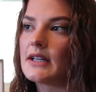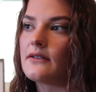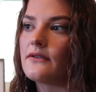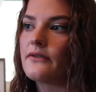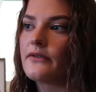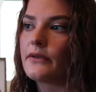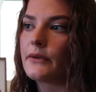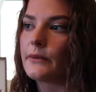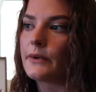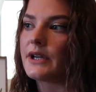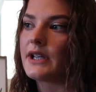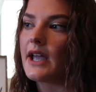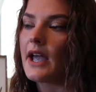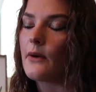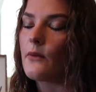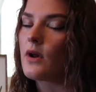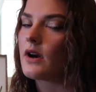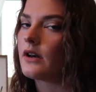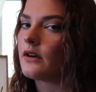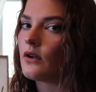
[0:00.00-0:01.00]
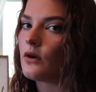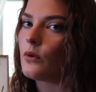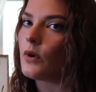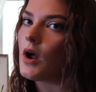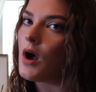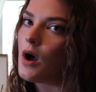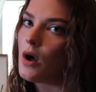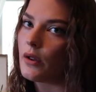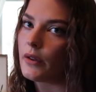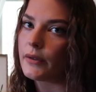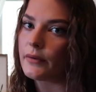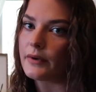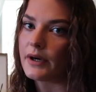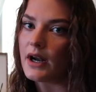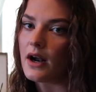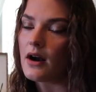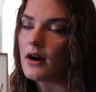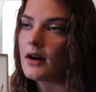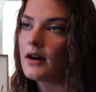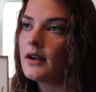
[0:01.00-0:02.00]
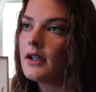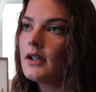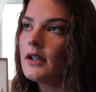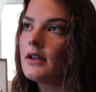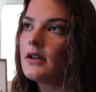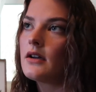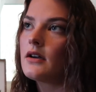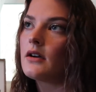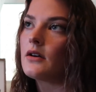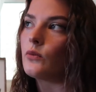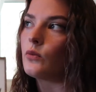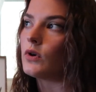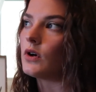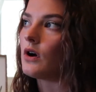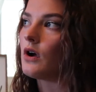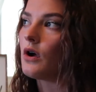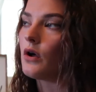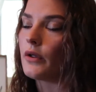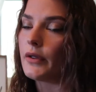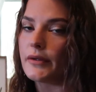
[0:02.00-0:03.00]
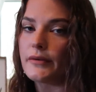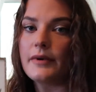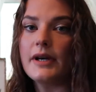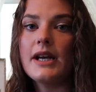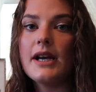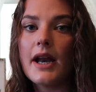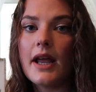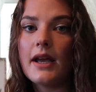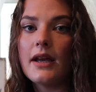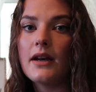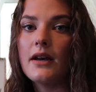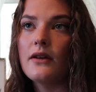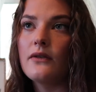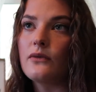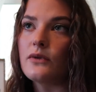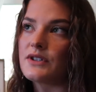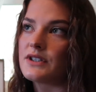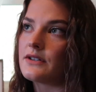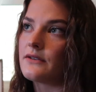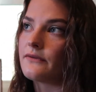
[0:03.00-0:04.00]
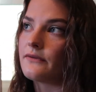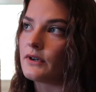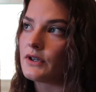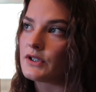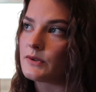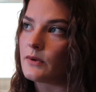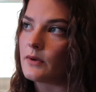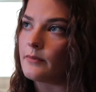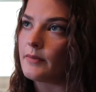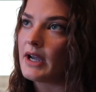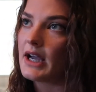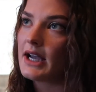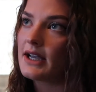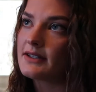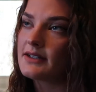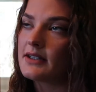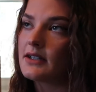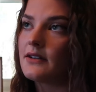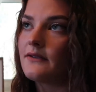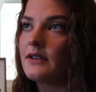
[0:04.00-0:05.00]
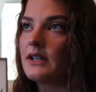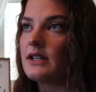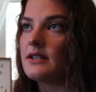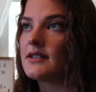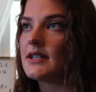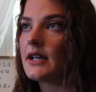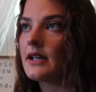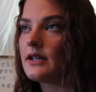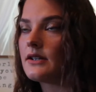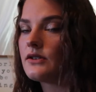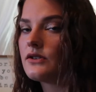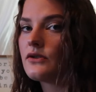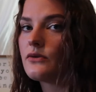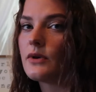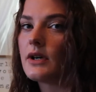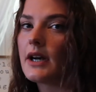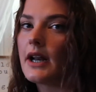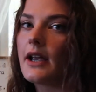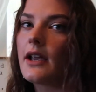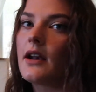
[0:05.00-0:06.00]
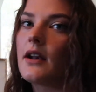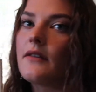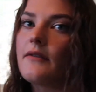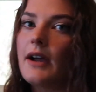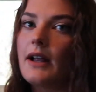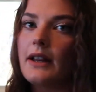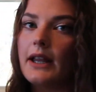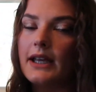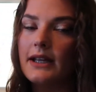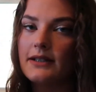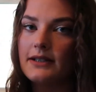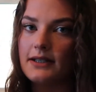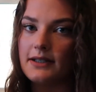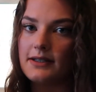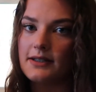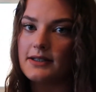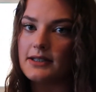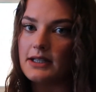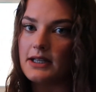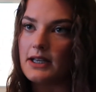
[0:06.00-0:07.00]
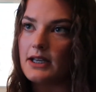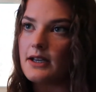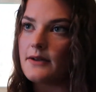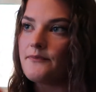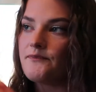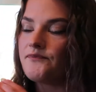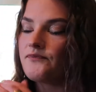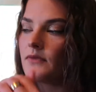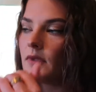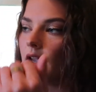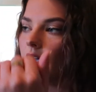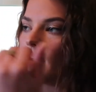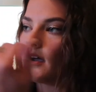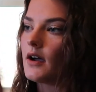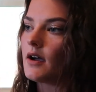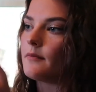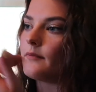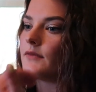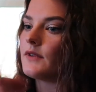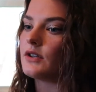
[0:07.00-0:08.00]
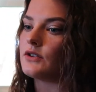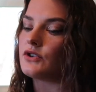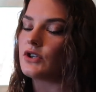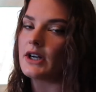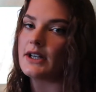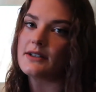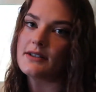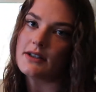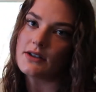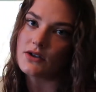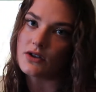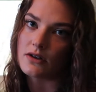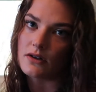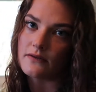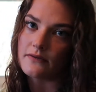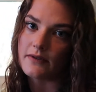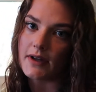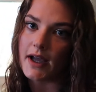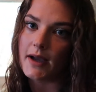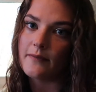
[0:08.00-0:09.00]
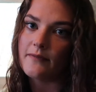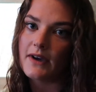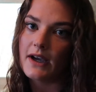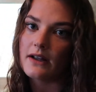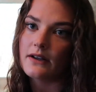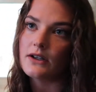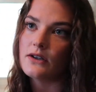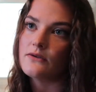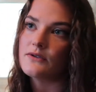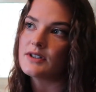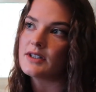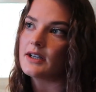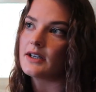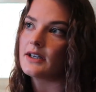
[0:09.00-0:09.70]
of 3, I want to know what all 3 are. Were all 3 negative? Was the first one positive and the second 2 are negative? I like to see the transition of lab values.